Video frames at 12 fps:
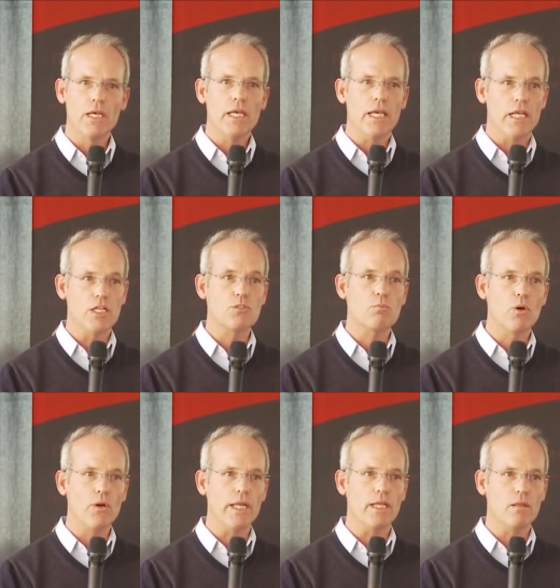It is
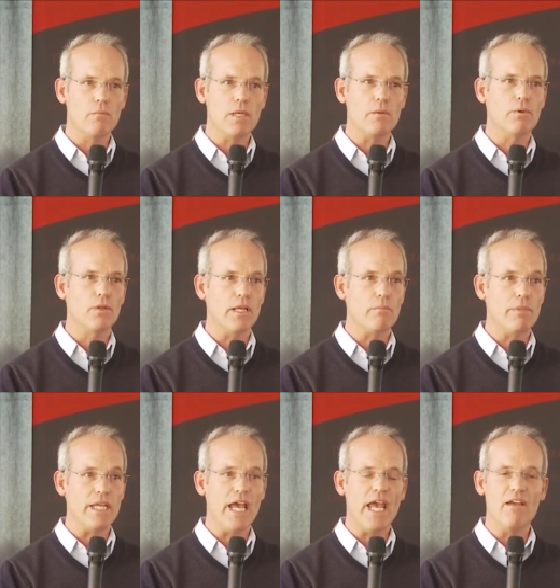putting the people that
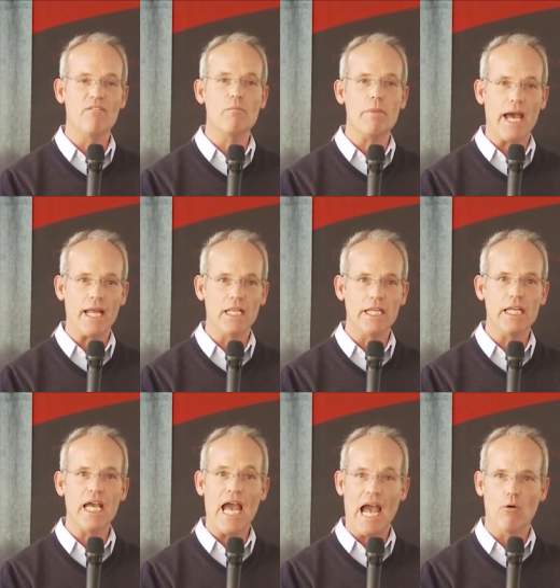behaved badly
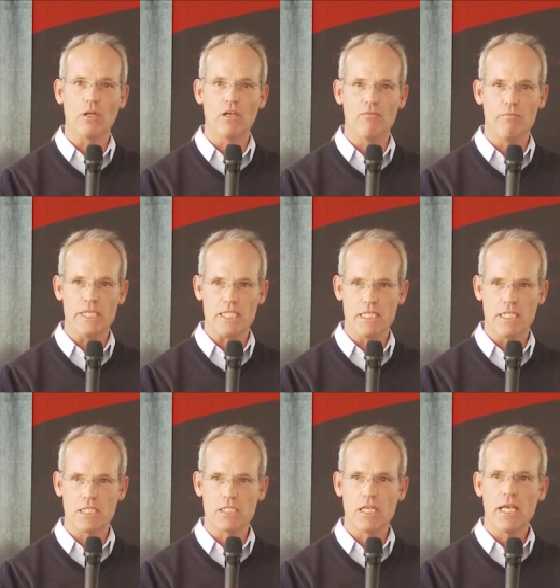out of
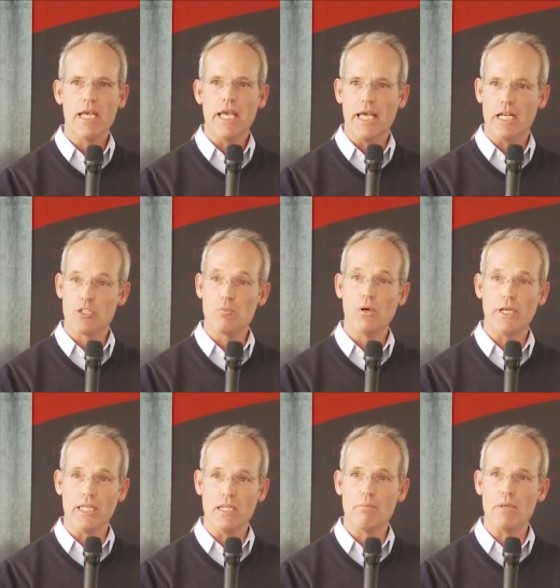business, and it's
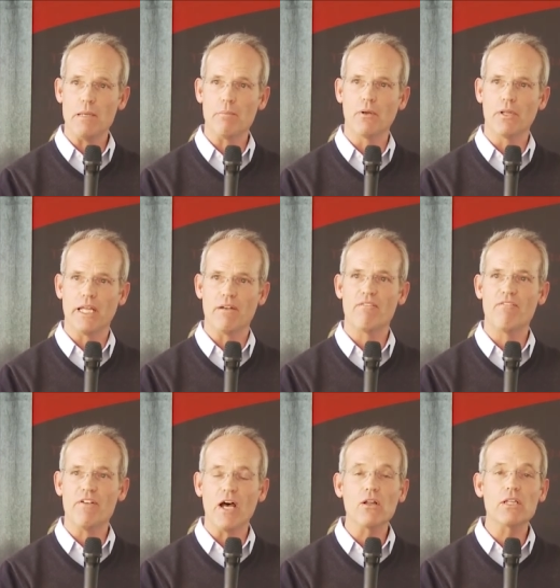putting the people that
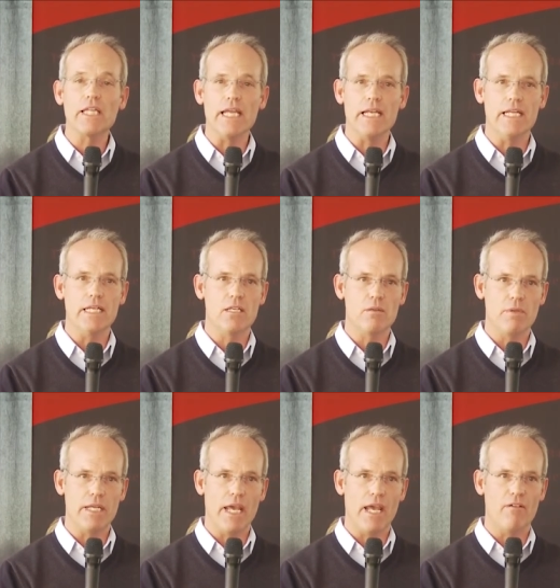felt they needed to
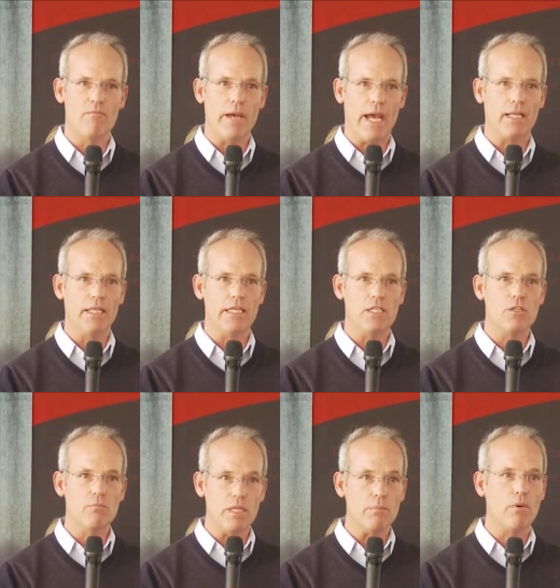behave badly to
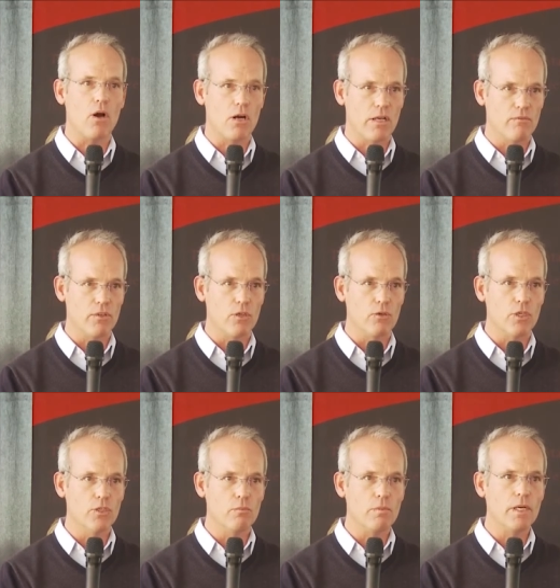be part of the
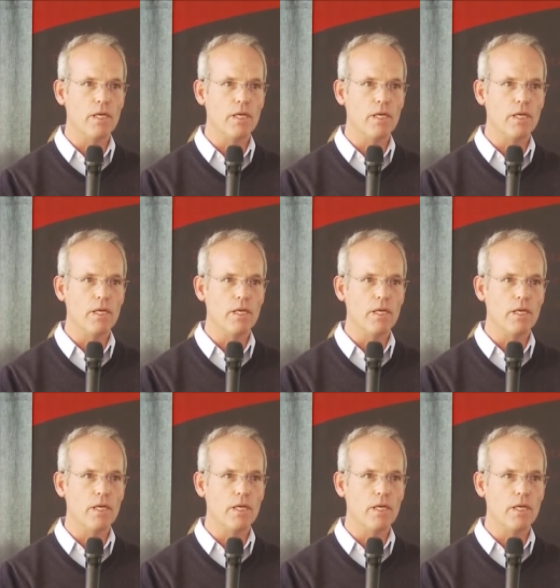group,